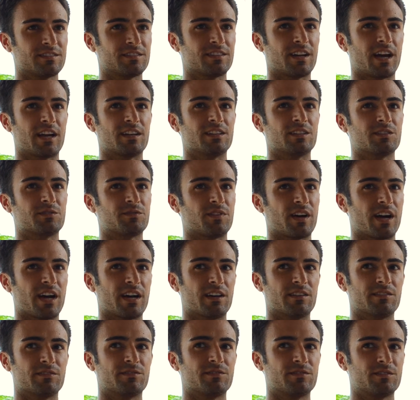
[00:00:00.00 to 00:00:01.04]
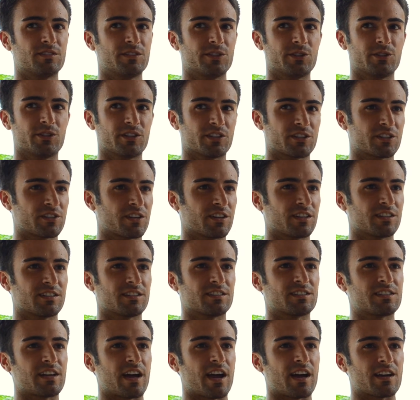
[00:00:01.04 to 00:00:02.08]
nine to five, do your
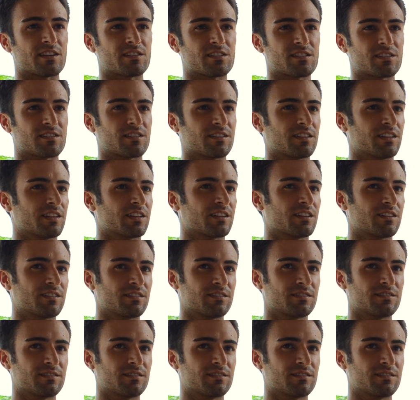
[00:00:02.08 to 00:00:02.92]
certain task, like